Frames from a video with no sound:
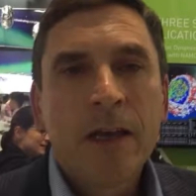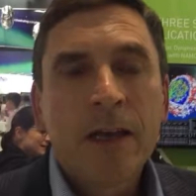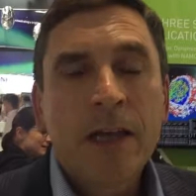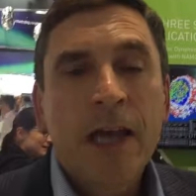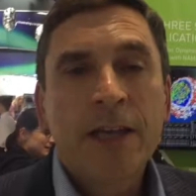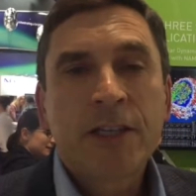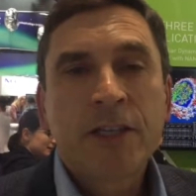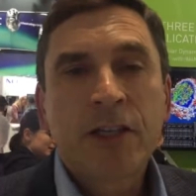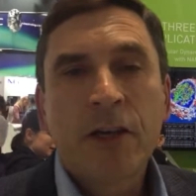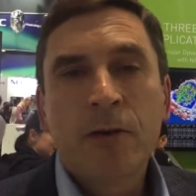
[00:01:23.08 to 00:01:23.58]

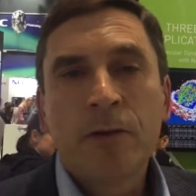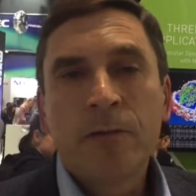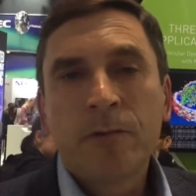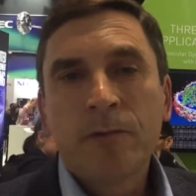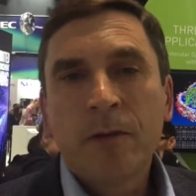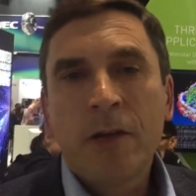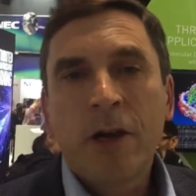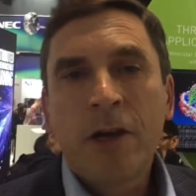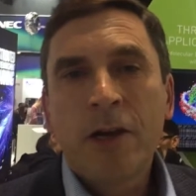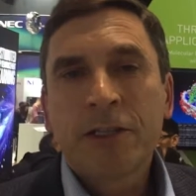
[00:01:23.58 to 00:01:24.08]
Yeah, so
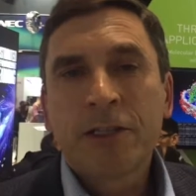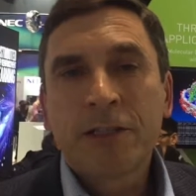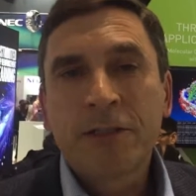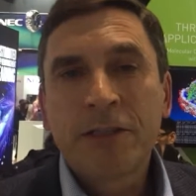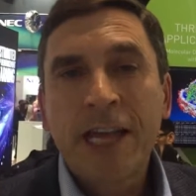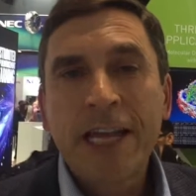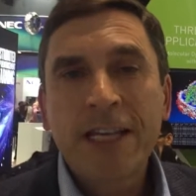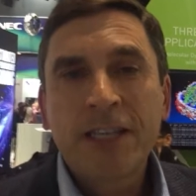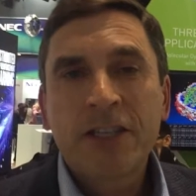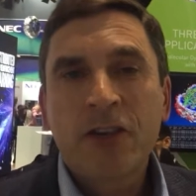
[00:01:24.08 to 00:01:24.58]
our
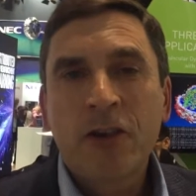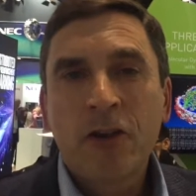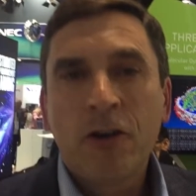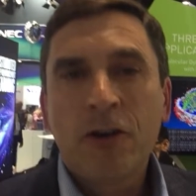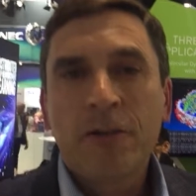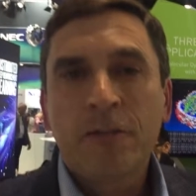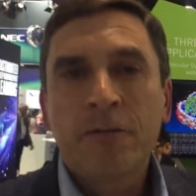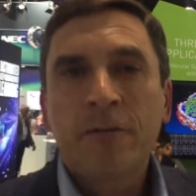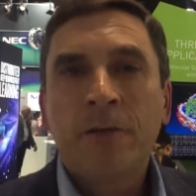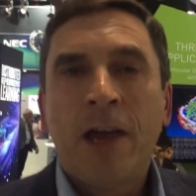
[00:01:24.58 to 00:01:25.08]
Tensor
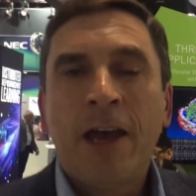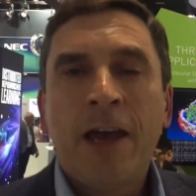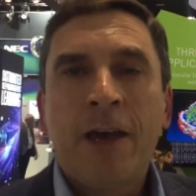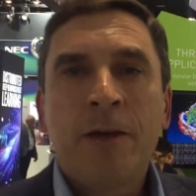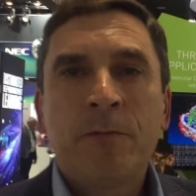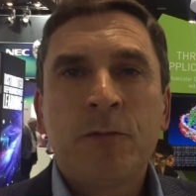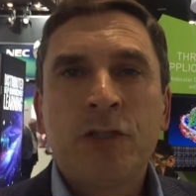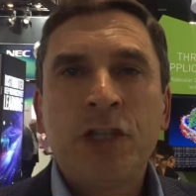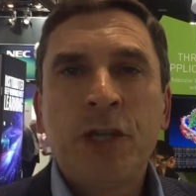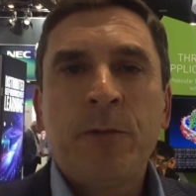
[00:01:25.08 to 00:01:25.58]
Core
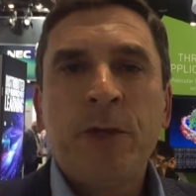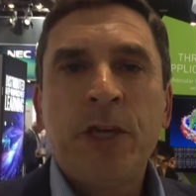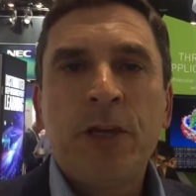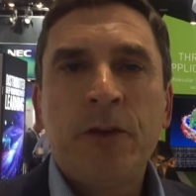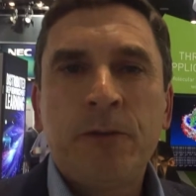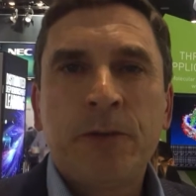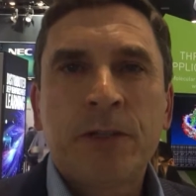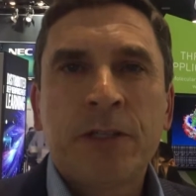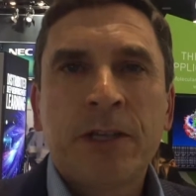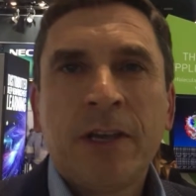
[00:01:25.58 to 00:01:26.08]

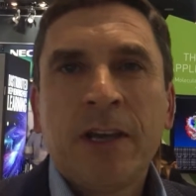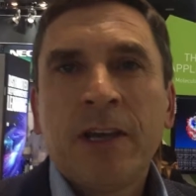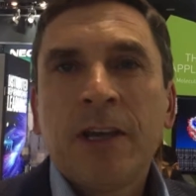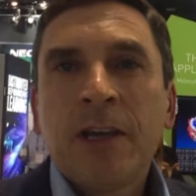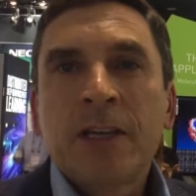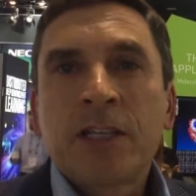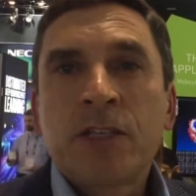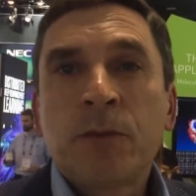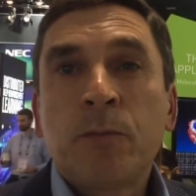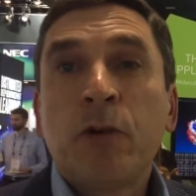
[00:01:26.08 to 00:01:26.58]
GPUs
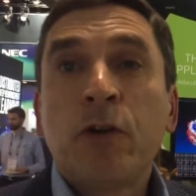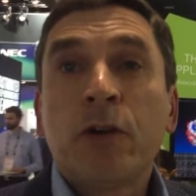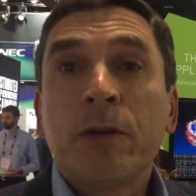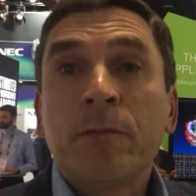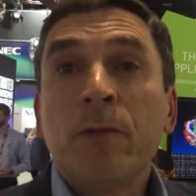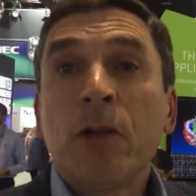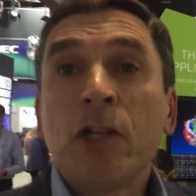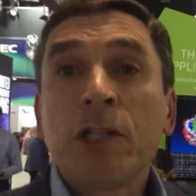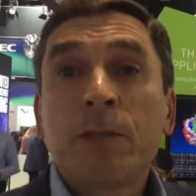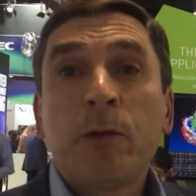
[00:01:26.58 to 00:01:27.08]
support
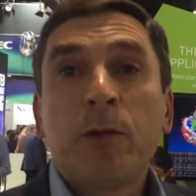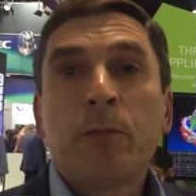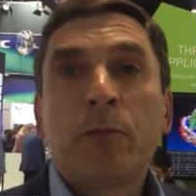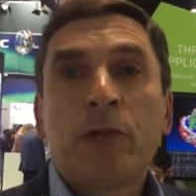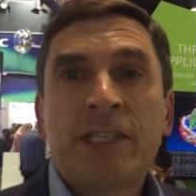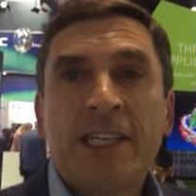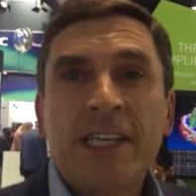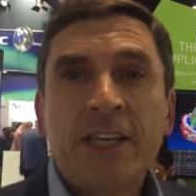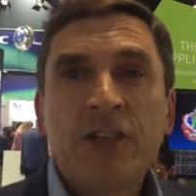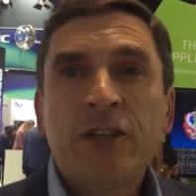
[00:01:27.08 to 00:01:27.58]
multiple
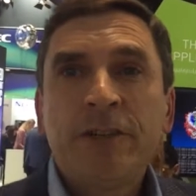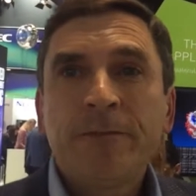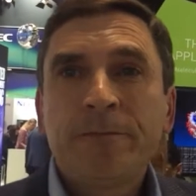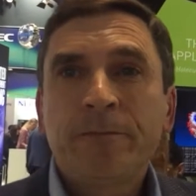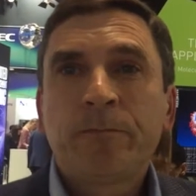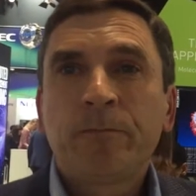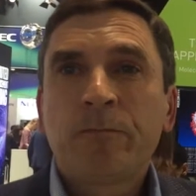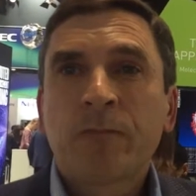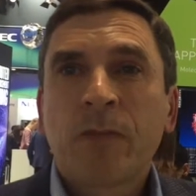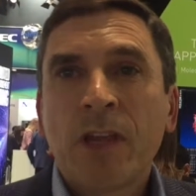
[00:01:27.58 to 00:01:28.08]
precision.
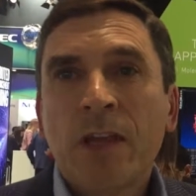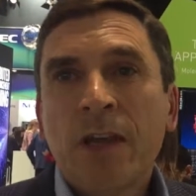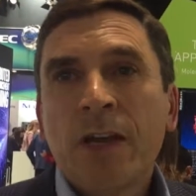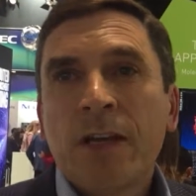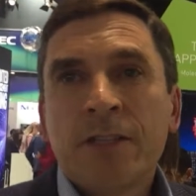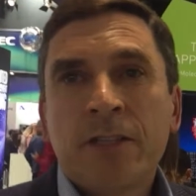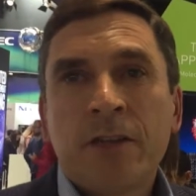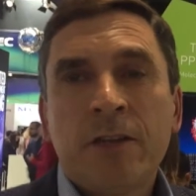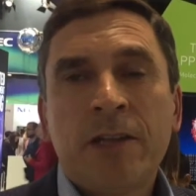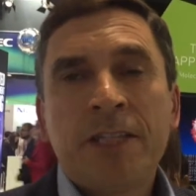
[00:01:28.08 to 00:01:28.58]

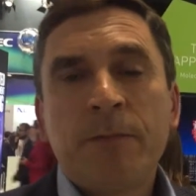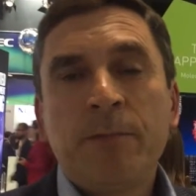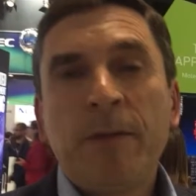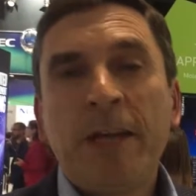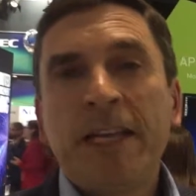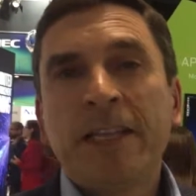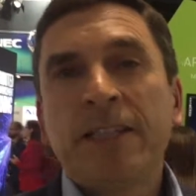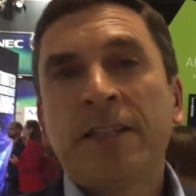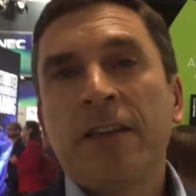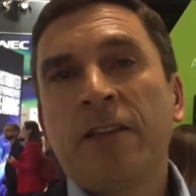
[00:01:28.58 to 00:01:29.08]
So this
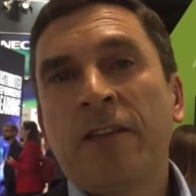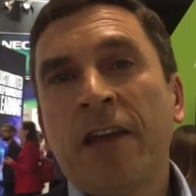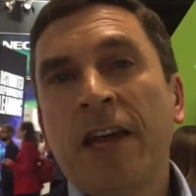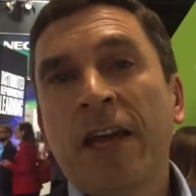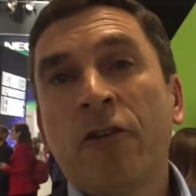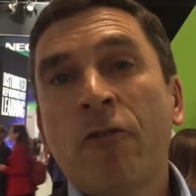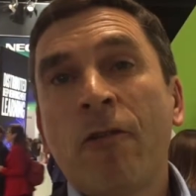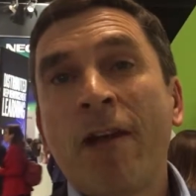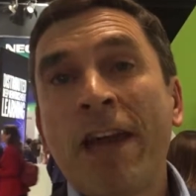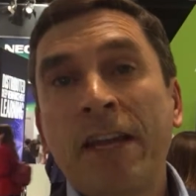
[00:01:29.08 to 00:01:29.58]
means that they're
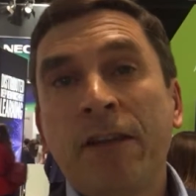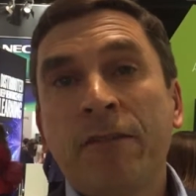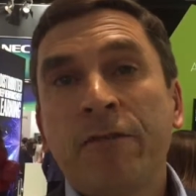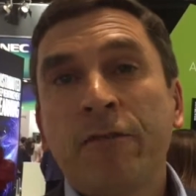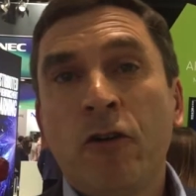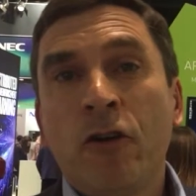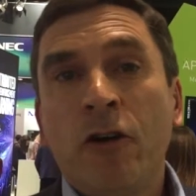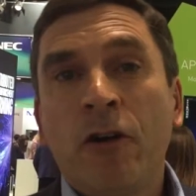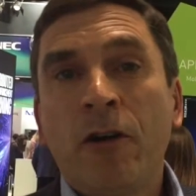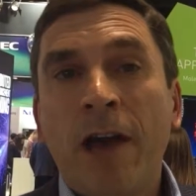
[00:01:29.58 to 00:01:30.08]
great
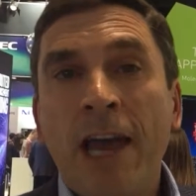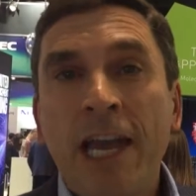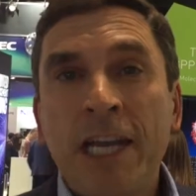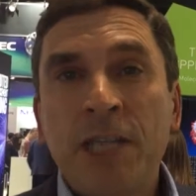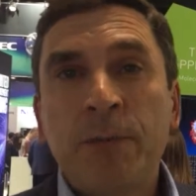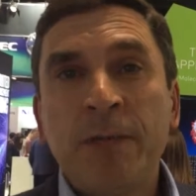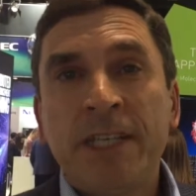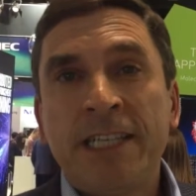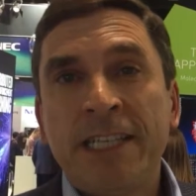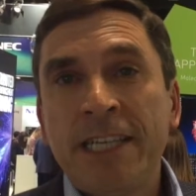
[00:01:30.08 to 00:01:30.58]
for
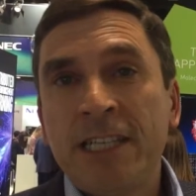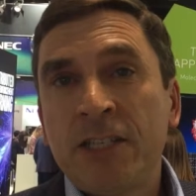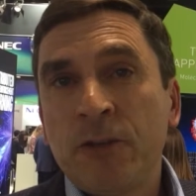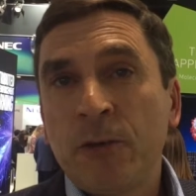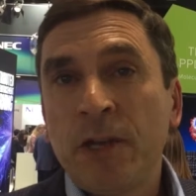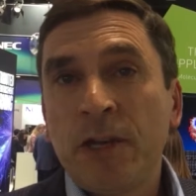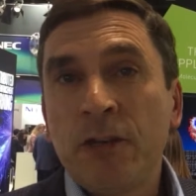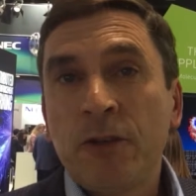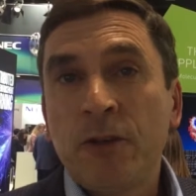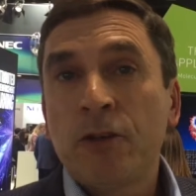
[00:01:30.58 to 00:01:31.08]
HPC, so we
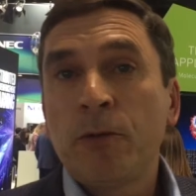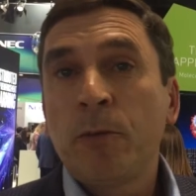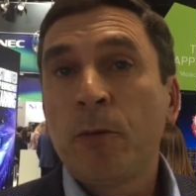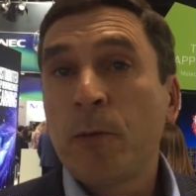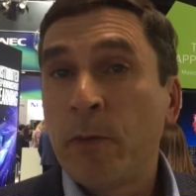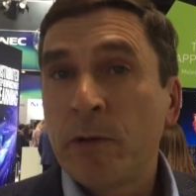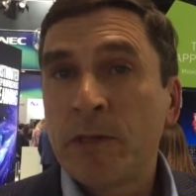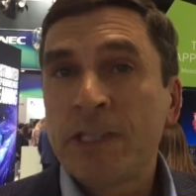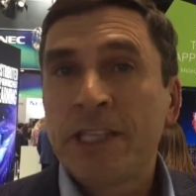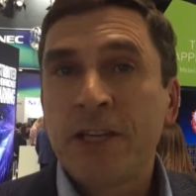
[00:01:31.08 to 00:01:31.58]
can do double
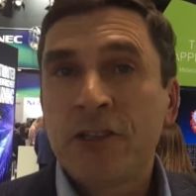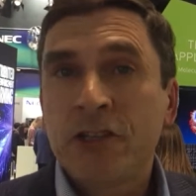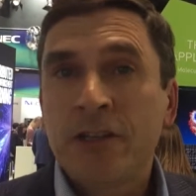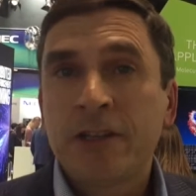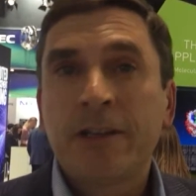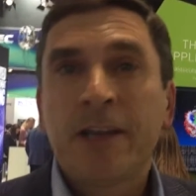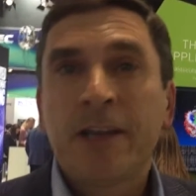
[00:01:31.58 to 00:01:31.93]
precision,